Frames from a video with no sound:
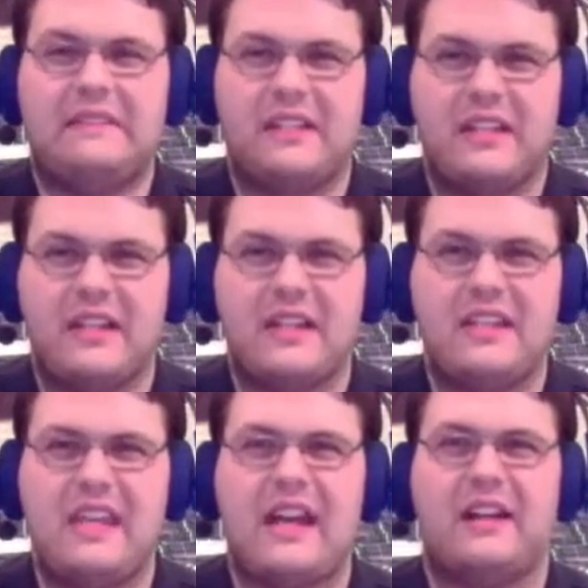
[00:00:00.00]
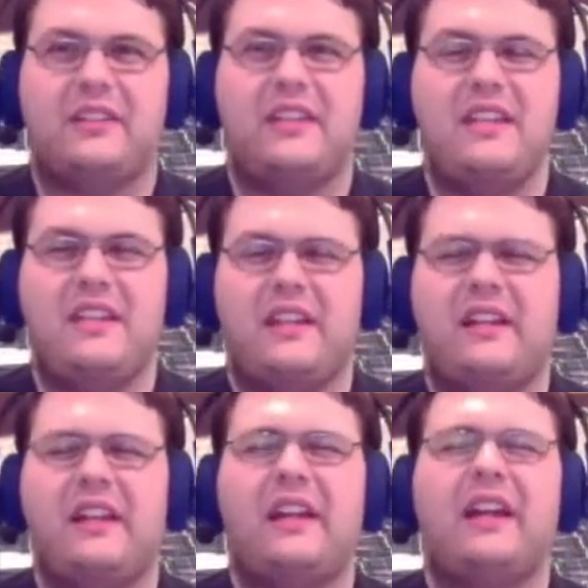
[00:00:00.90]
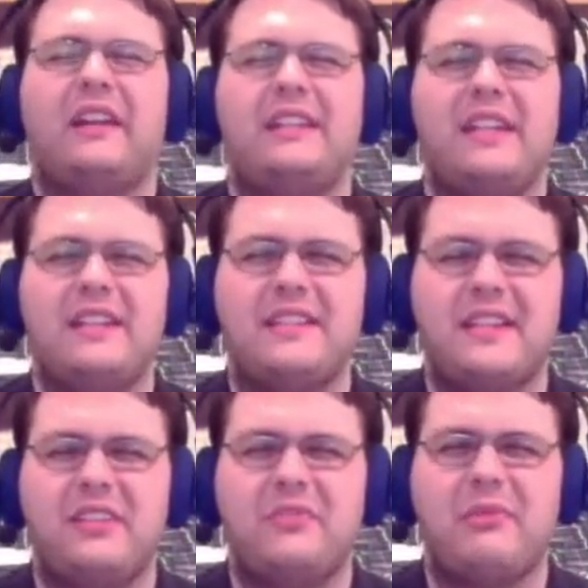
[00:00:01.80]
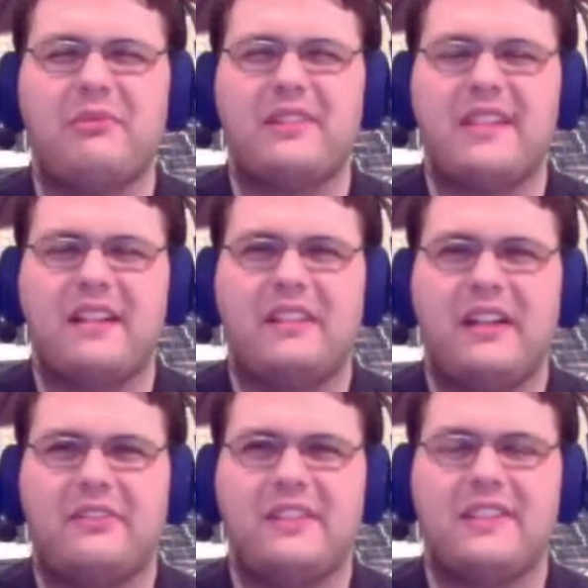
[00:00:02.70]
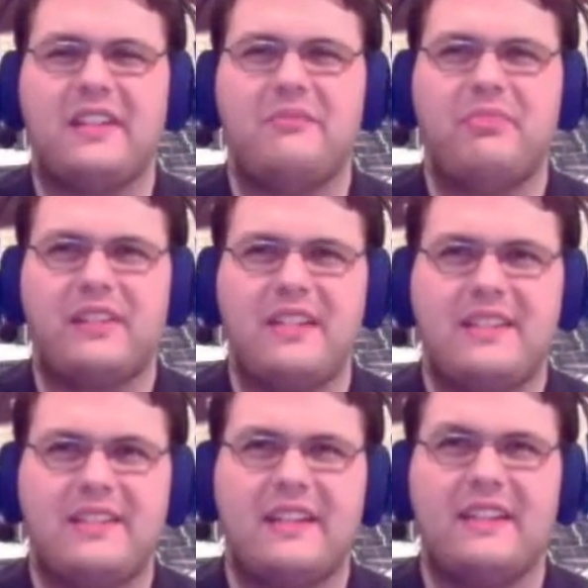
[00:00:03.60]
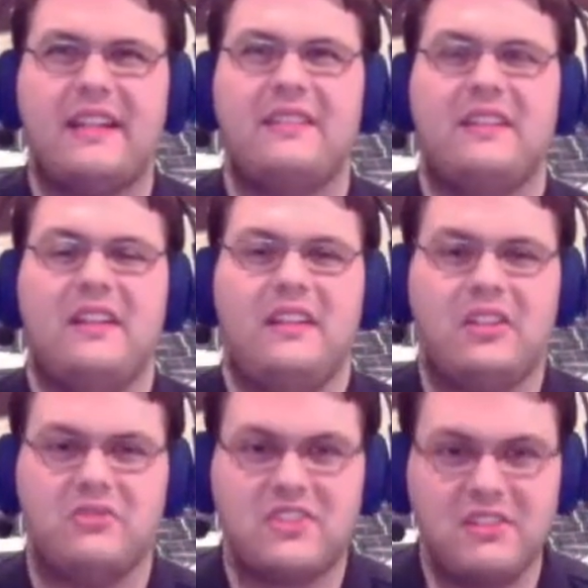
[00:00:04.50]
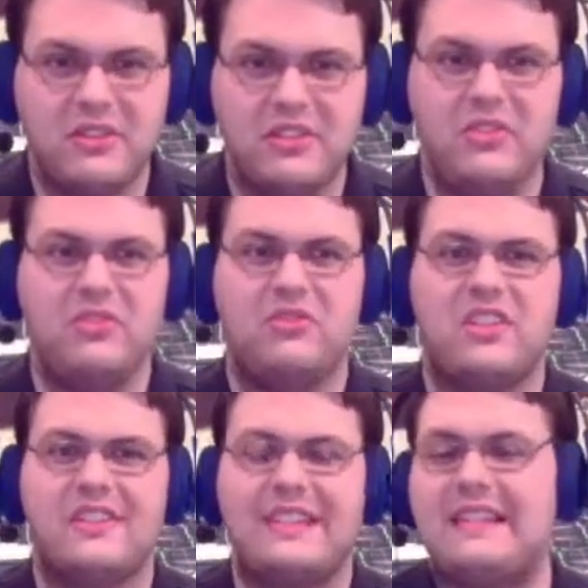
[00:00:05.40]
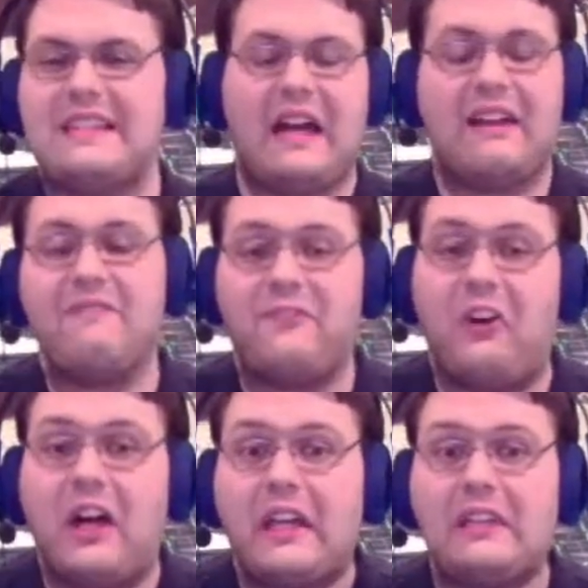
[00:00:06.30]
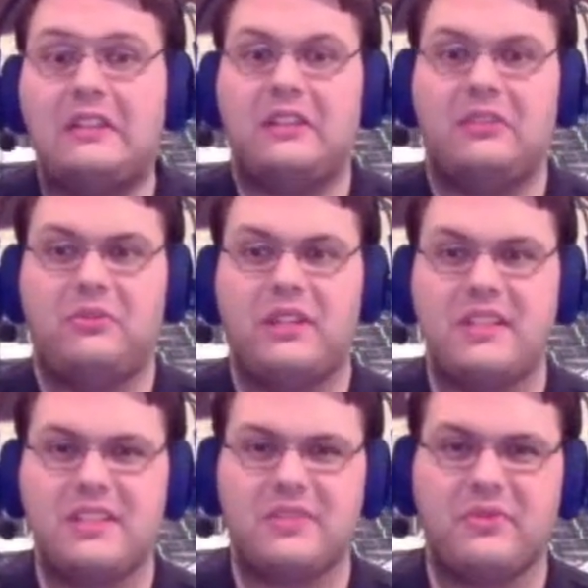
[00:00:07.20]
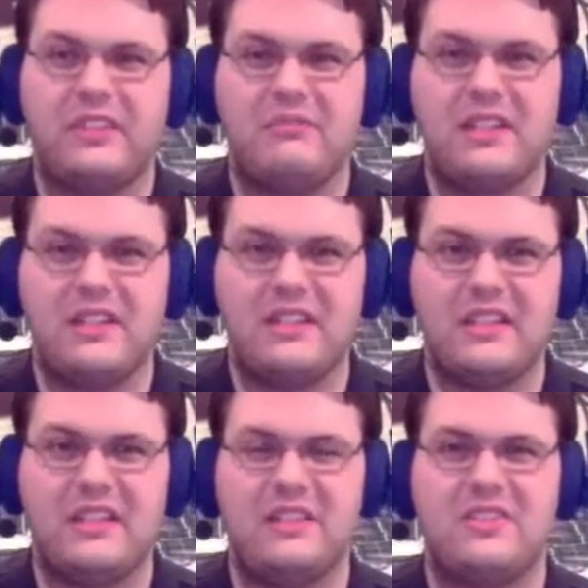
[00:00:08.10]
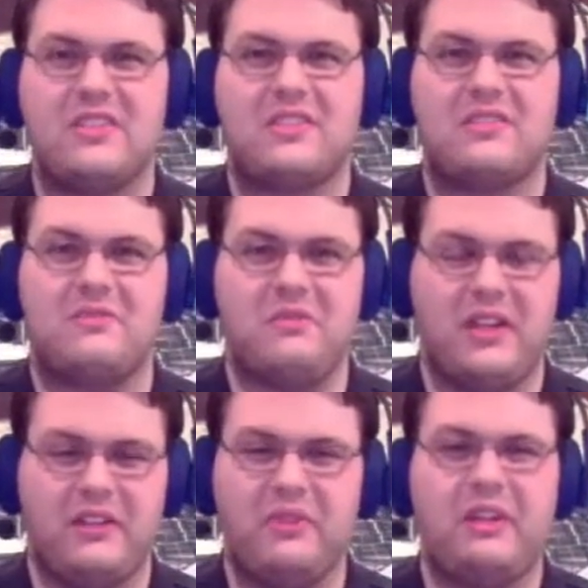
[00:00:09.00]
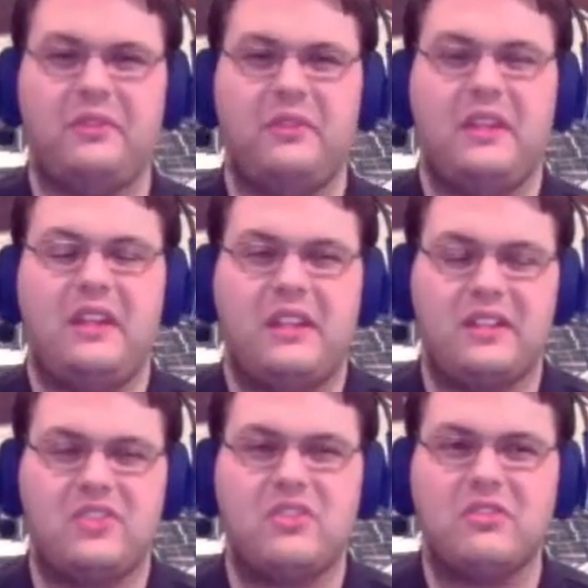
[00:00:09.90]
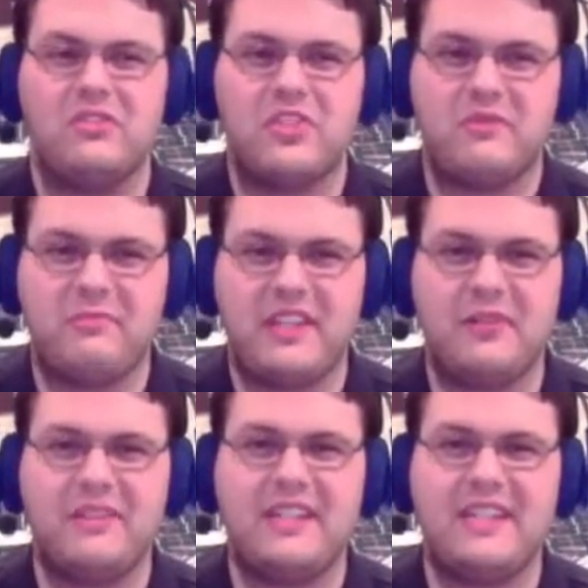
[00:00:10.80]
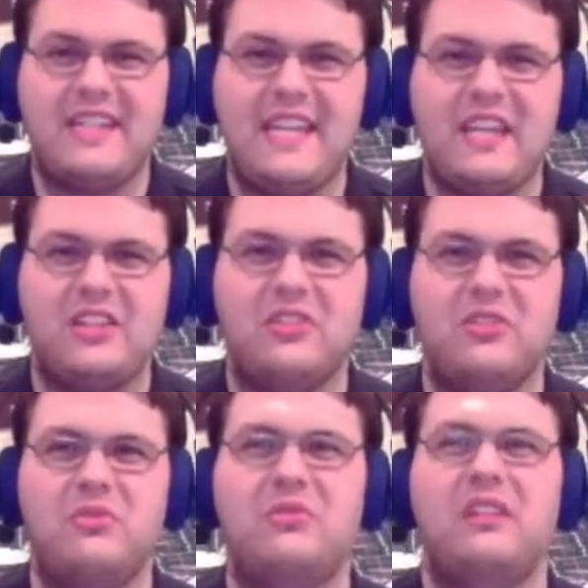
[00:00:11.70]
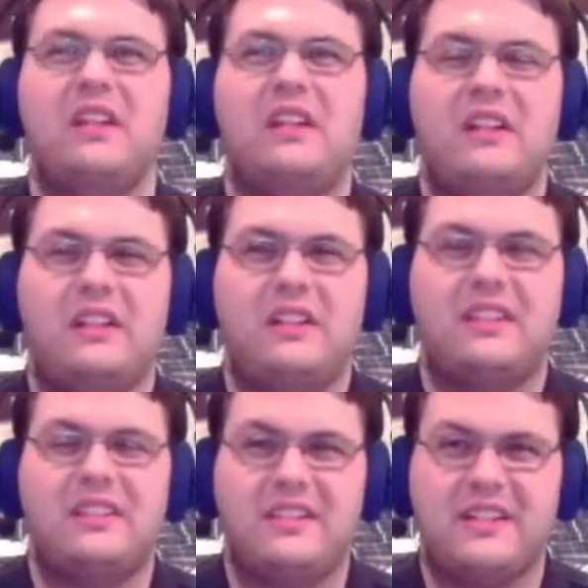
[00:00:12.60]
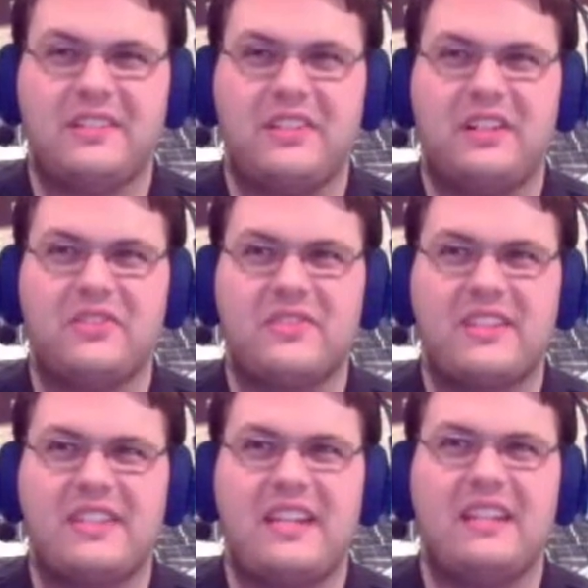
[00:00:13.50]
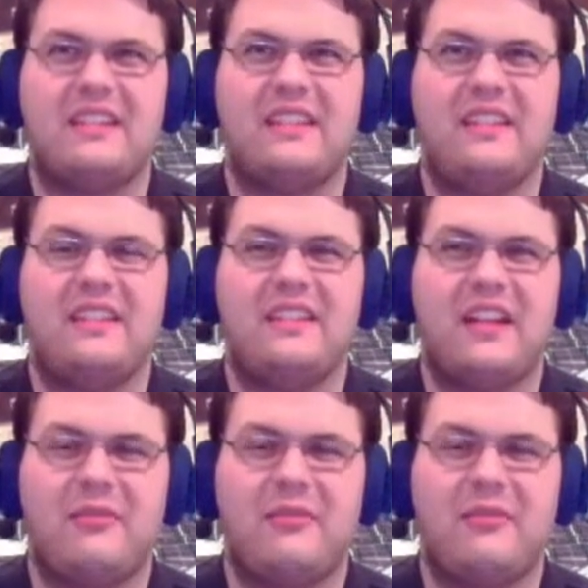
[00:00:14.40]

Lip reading: And yeah, I can't exactly remember exactly how he said it, but he said that, someone who just says, I'm fine, when he doesn't really mean it, is just, well, in Sogo's terms, becoming a king who doesn't understand the